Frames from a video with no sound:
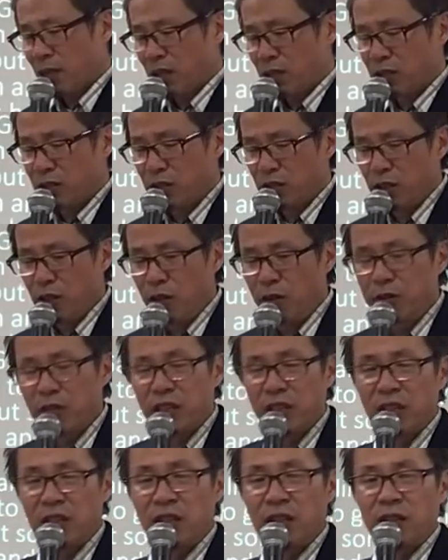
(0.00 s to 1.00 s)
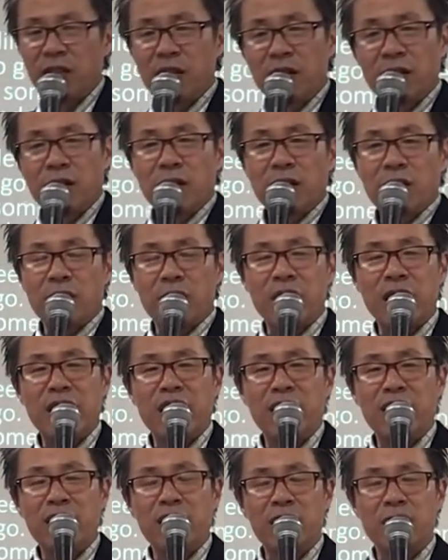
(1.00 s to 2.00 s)
slogan
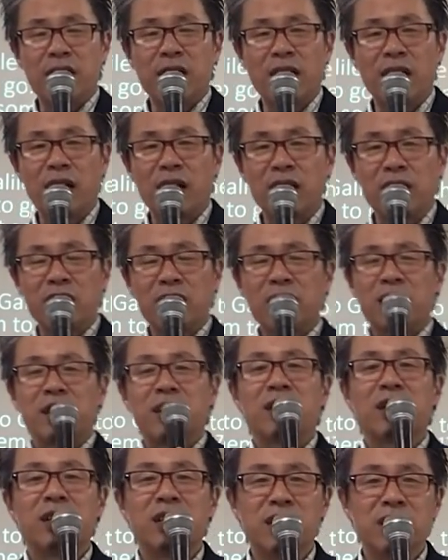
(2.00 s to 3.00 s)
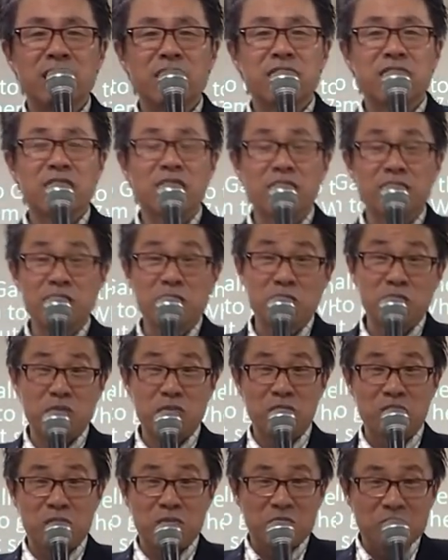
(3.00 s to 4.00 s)
that, that is
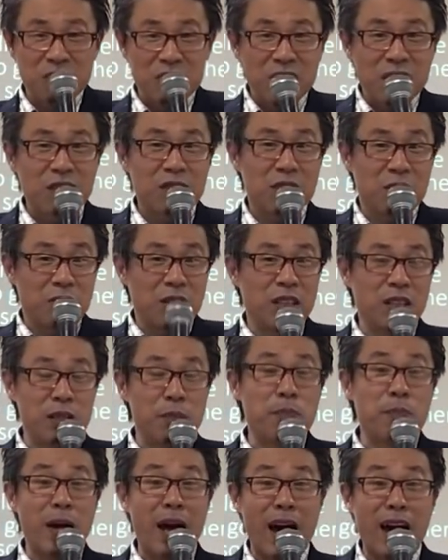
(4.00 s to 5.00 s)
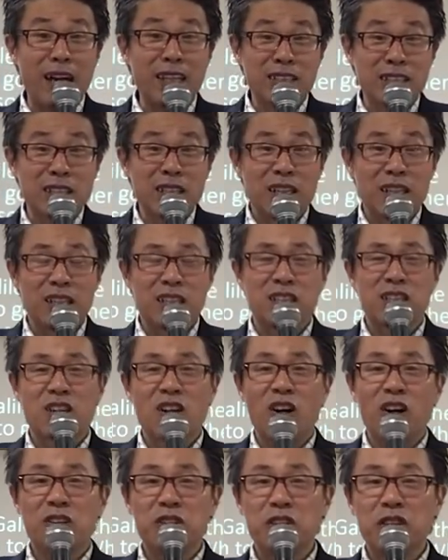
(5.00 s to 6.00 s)
in the past is
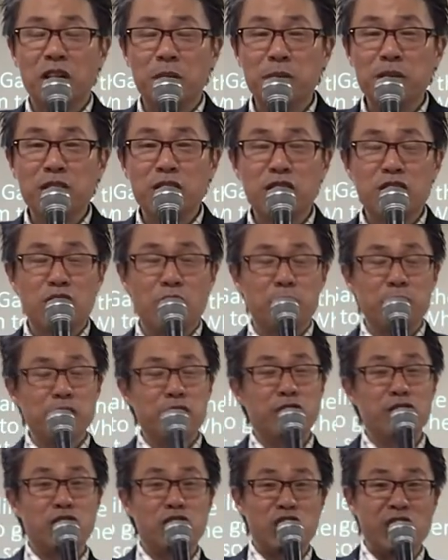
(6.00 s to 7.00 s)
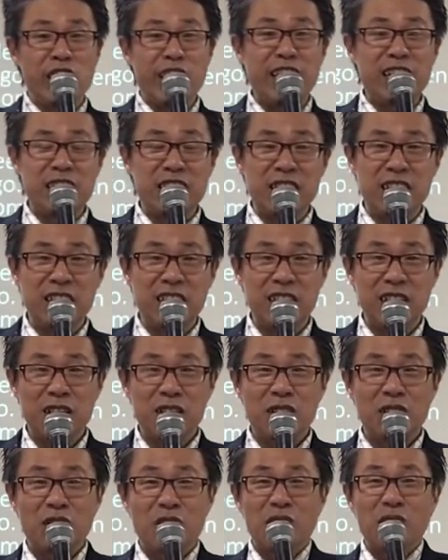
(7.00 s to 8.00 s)
called WWJD,
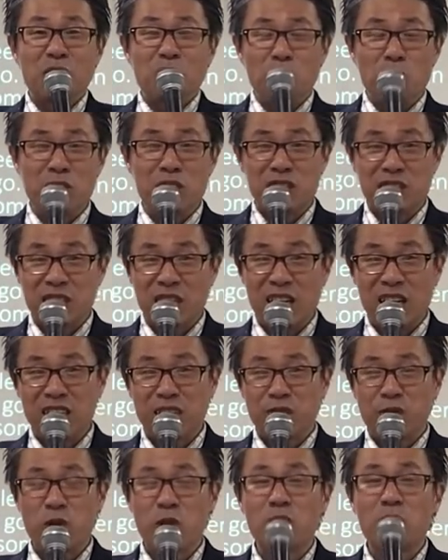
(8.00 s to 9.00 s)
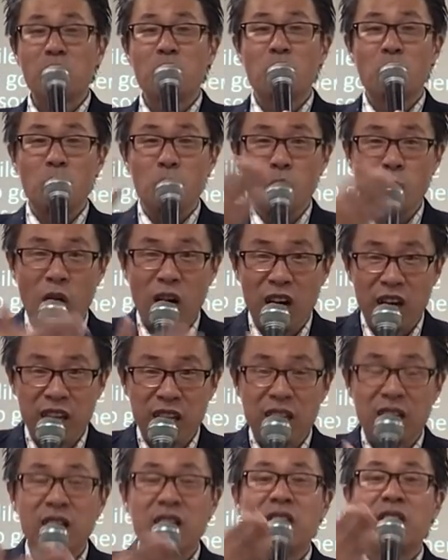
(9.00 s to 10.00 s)
which stands for What
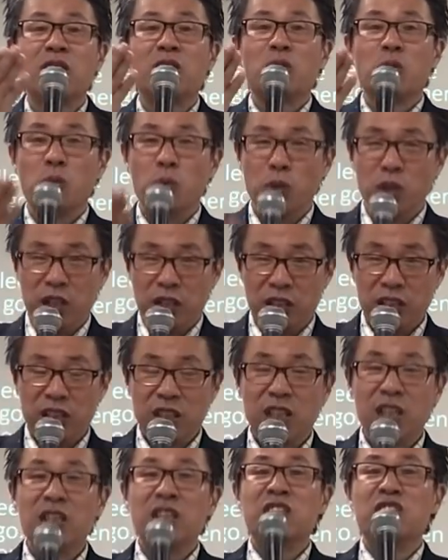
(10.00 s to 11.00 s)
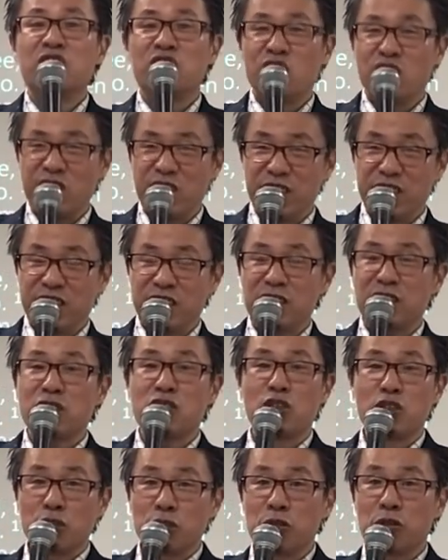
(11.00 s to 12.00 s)
Would Jesus
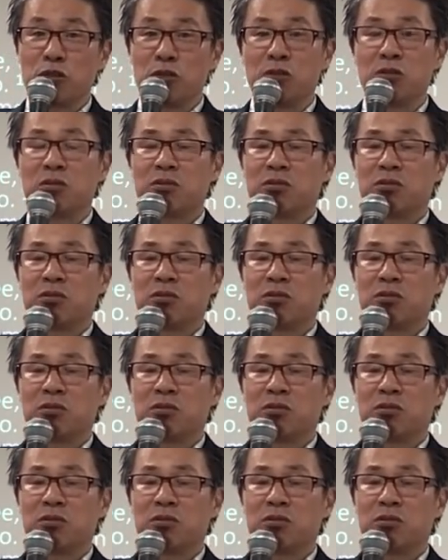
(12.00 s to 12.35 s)
Do?